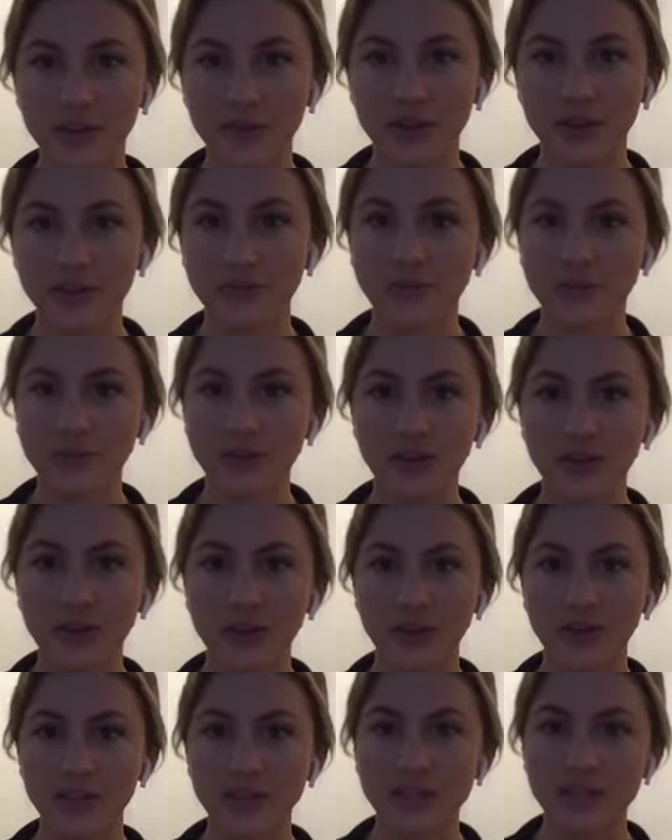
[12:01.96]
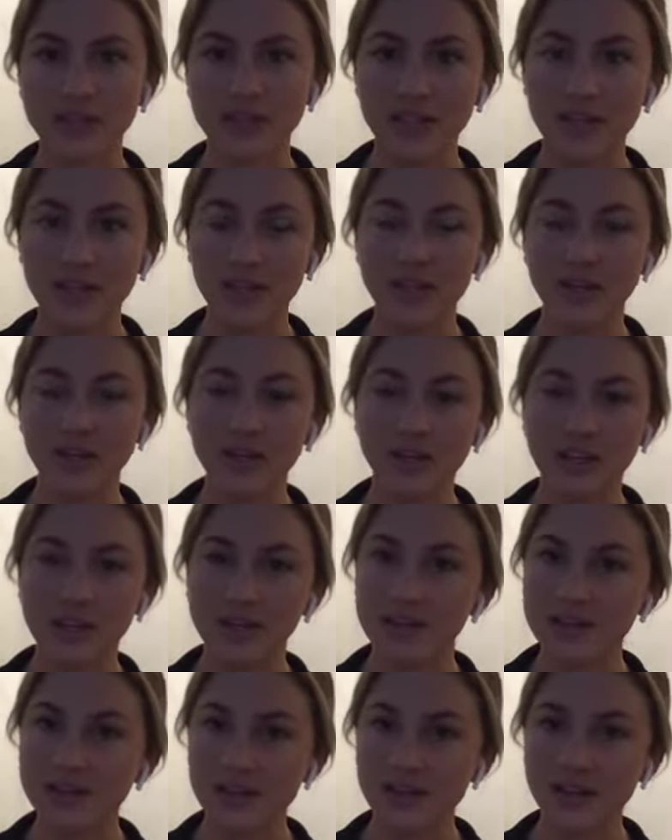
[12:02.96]
know, like really digging your
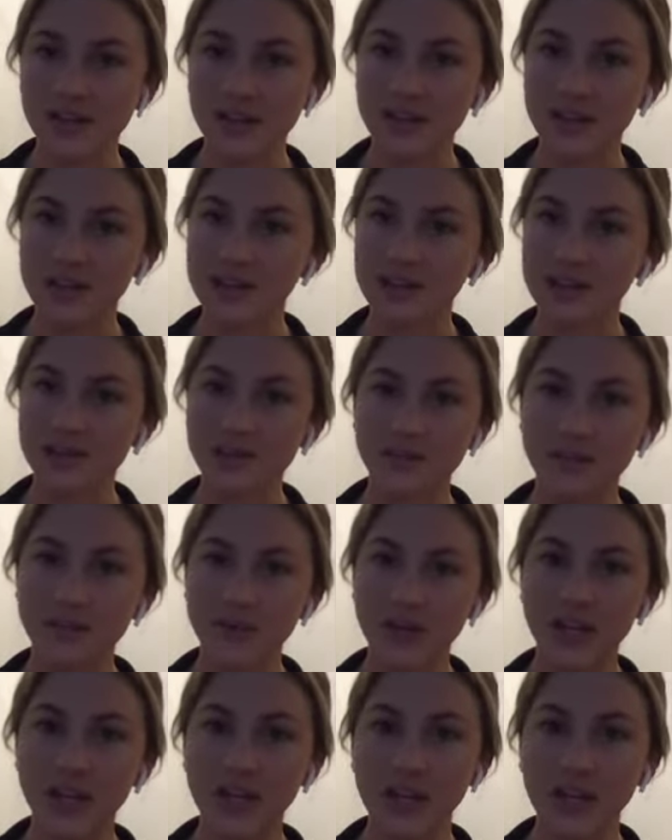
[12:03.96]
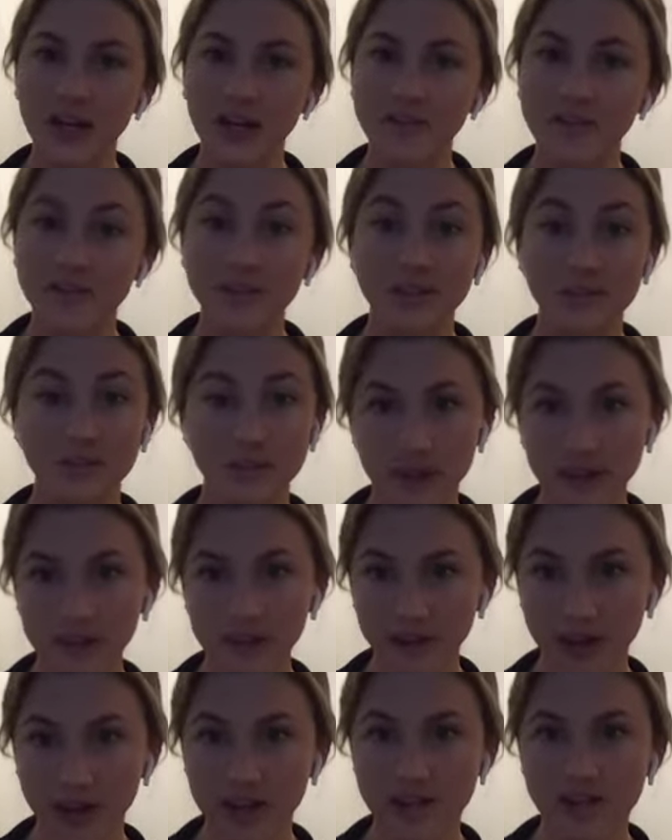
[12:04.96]
heels in and putting in an effort to
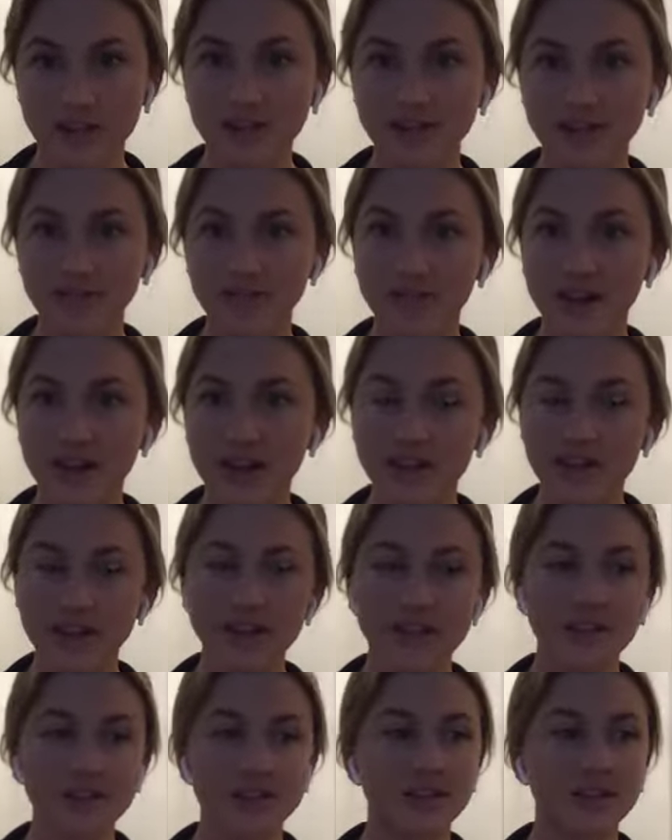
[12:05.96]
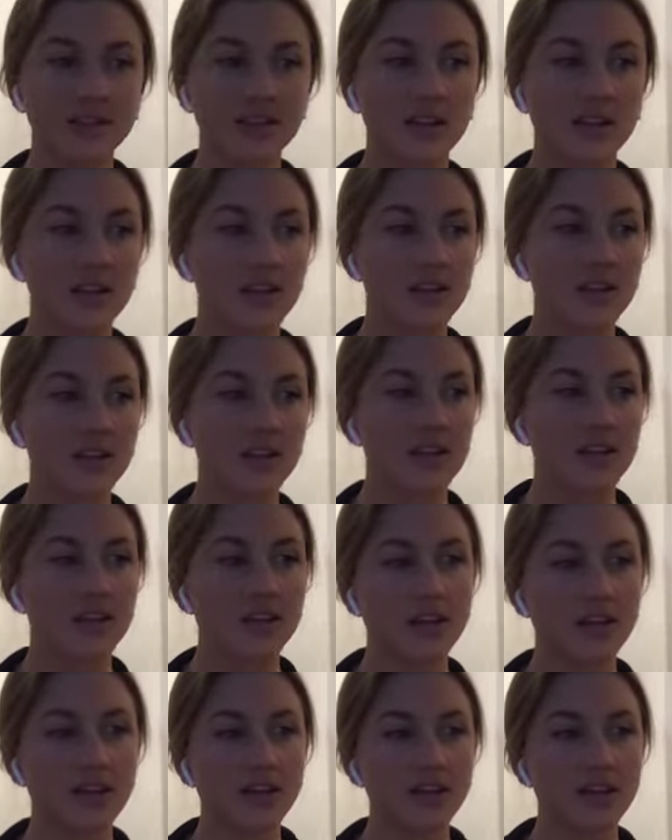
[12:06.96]
make friends and find things
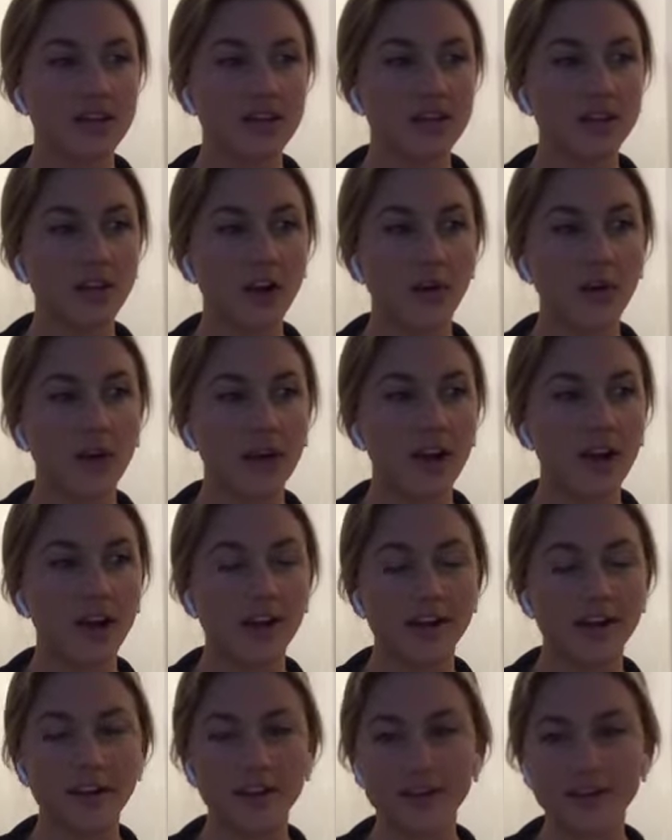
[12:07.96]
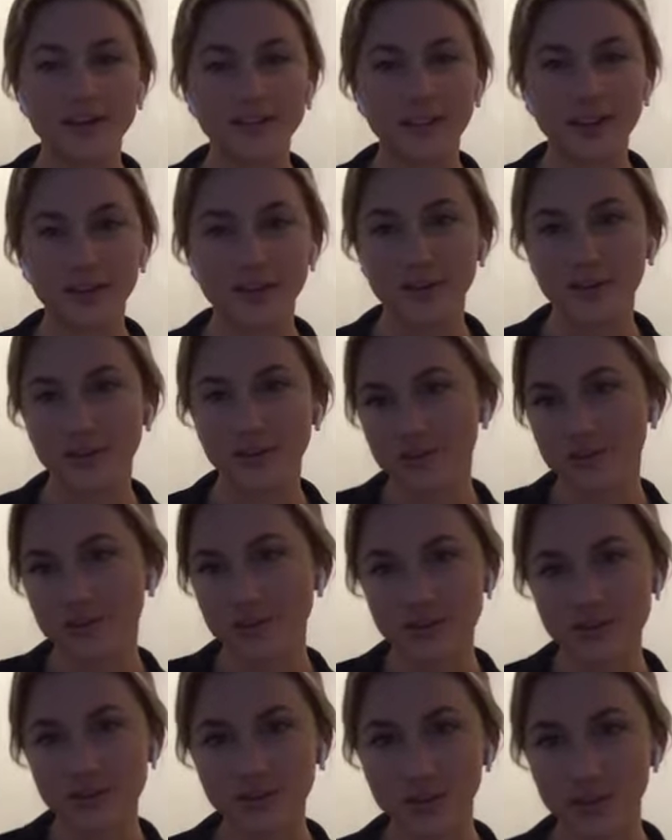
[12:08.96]
going on that you
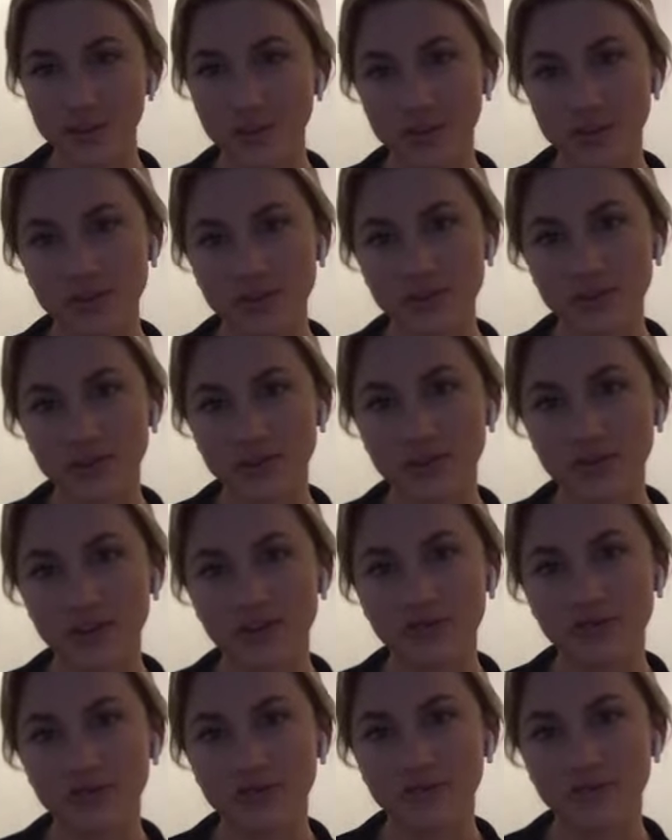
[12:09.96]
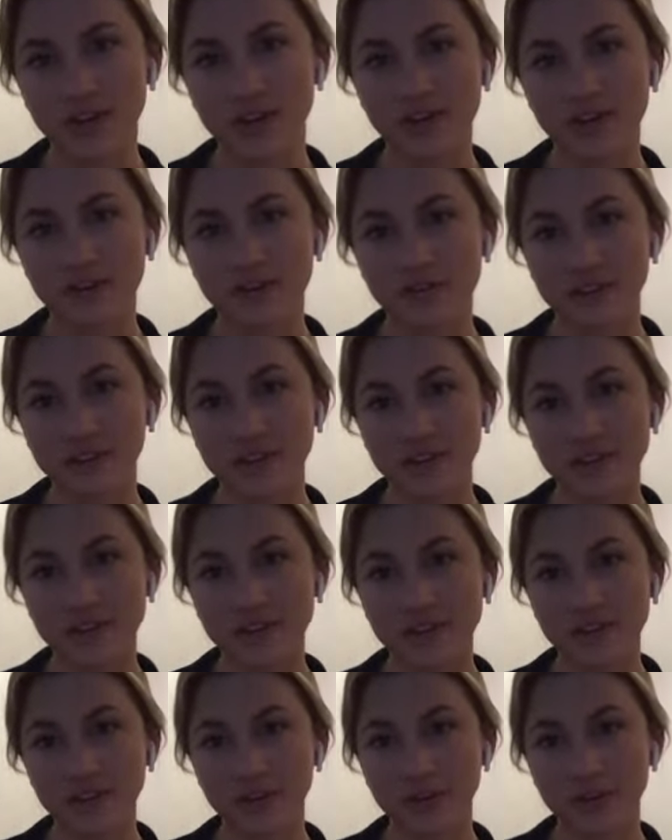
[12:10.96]
can just jump into head
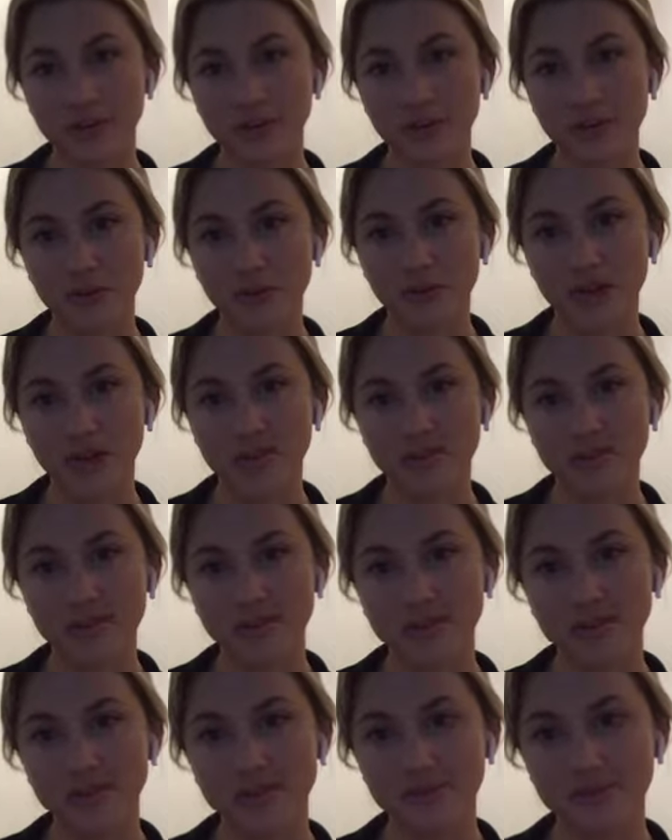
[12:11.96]
first and hope for the best. Yeah.